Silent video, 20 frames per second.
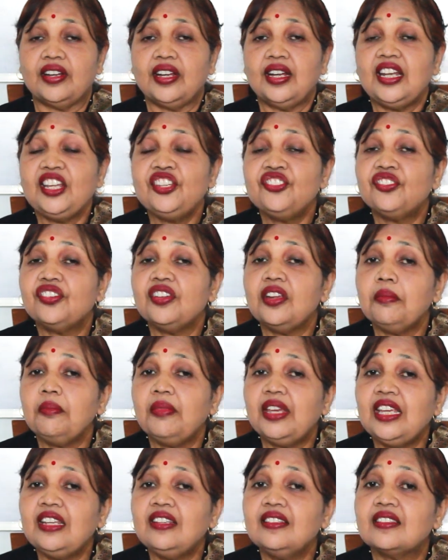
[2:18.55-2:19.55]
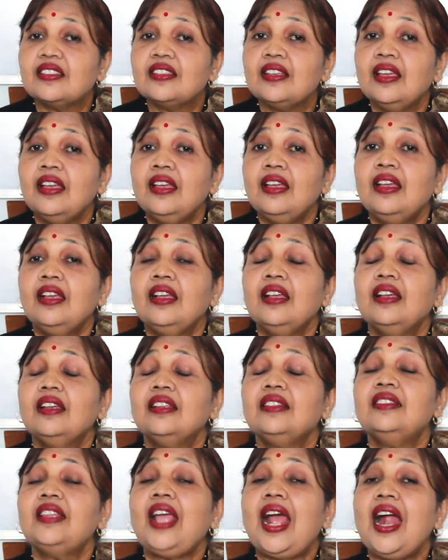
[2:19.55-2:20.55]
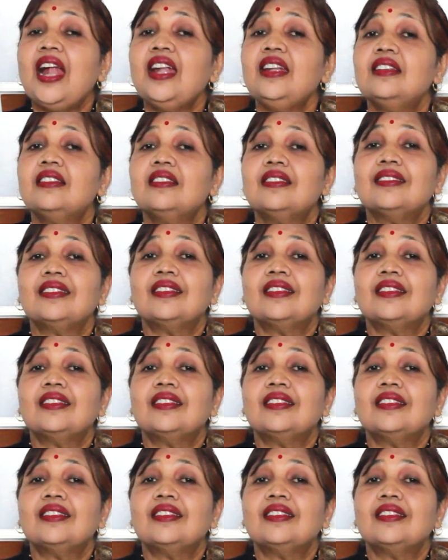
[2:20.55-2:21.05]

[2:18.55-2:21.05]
Clincher means that